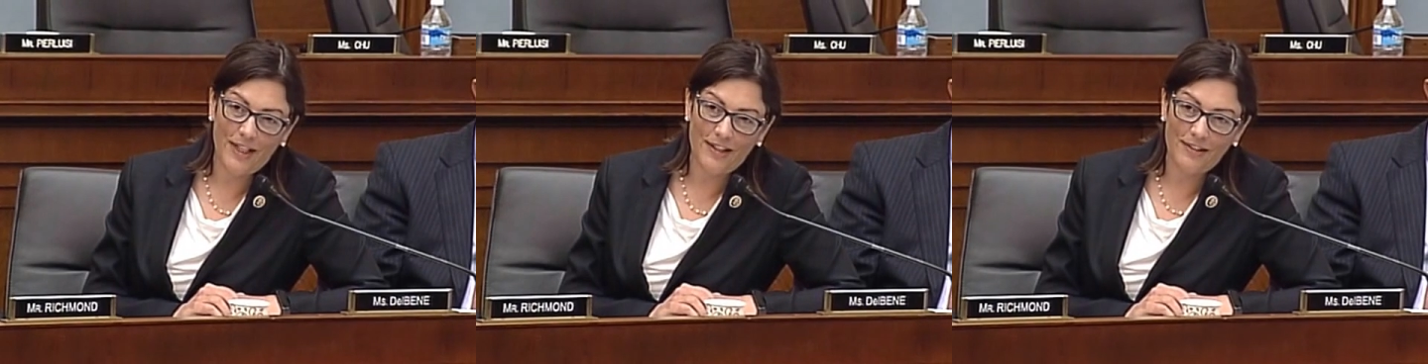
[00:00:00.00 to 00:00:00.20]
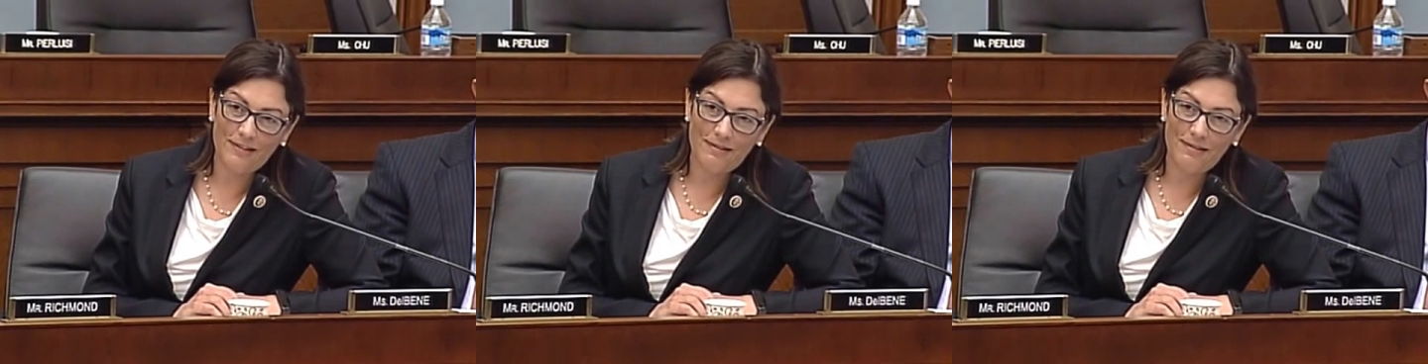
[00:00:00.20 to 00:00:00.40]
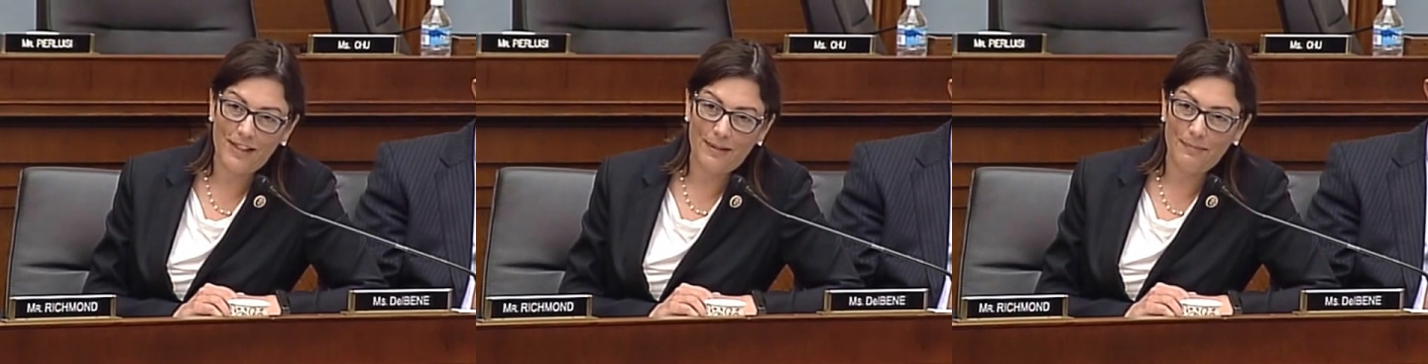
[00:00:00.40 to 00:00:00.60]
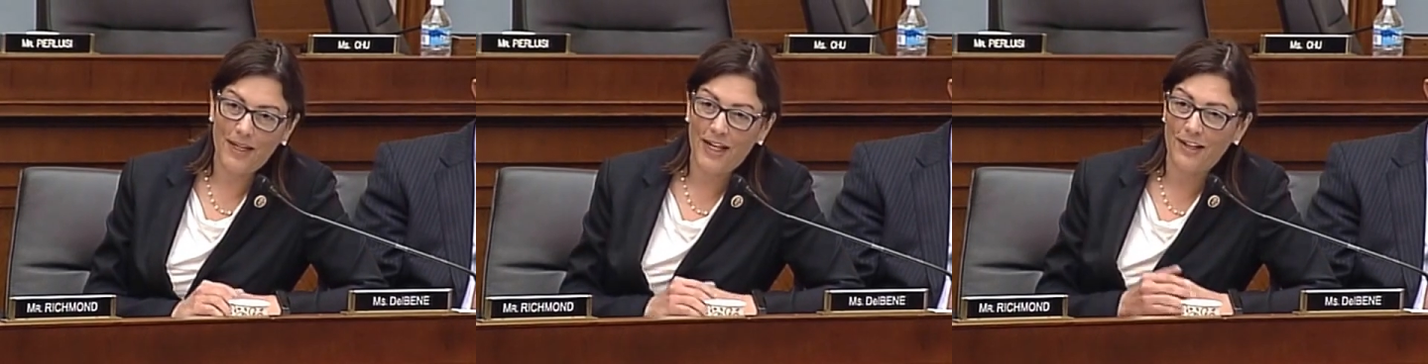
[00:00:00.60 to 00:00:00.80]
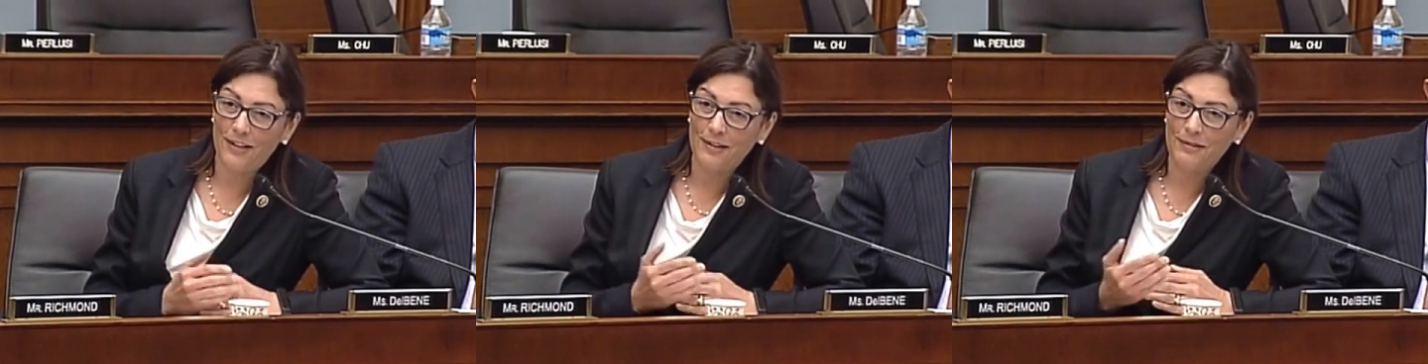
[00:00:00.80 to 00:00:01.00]
about
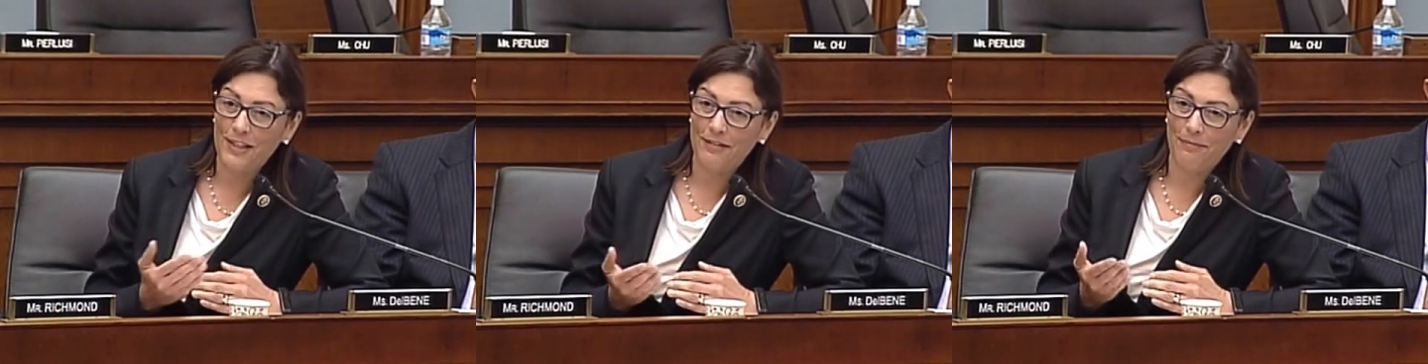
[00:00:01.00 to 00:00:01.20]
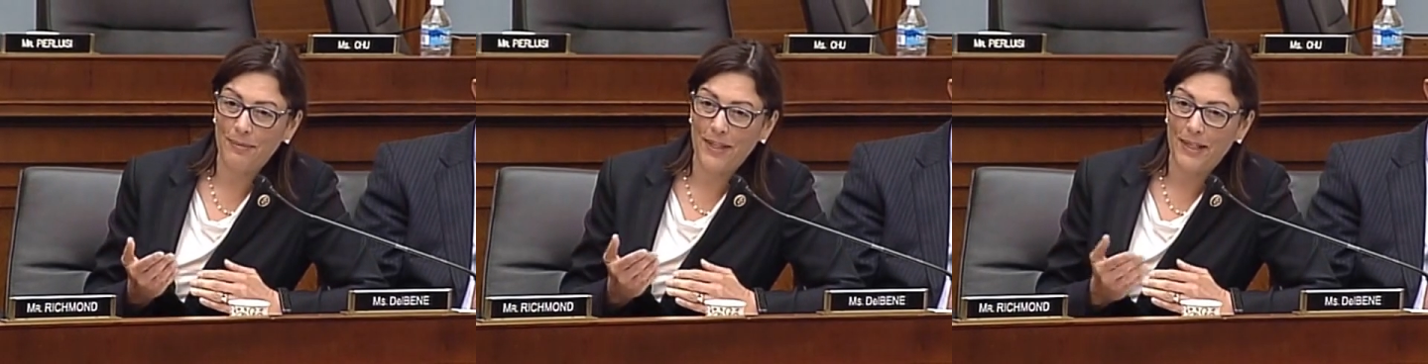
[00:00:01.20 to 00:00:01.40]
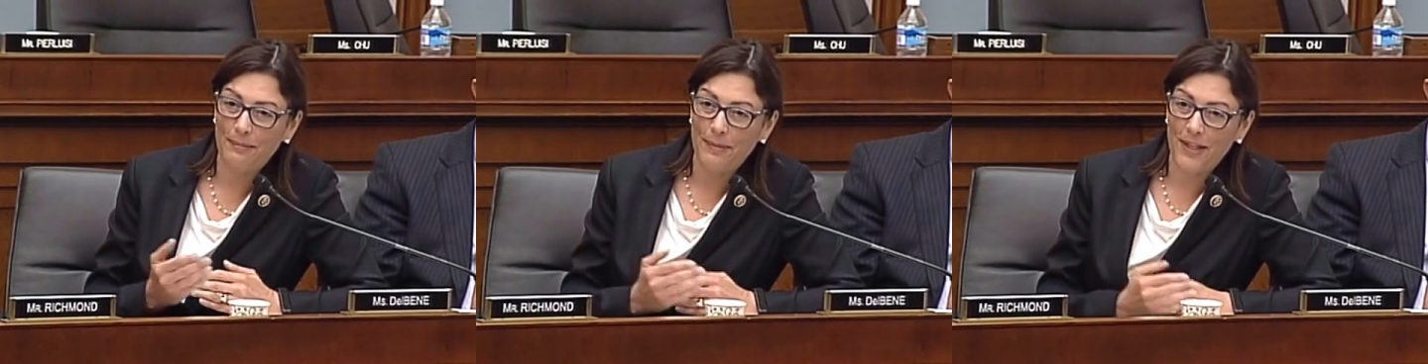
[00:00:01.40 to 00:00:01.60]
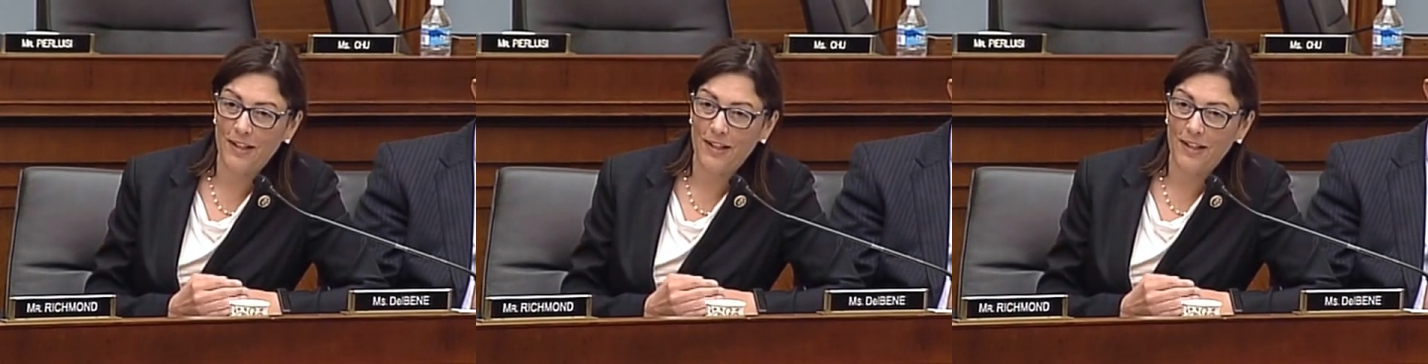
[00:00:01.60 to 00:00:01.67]
how if Planned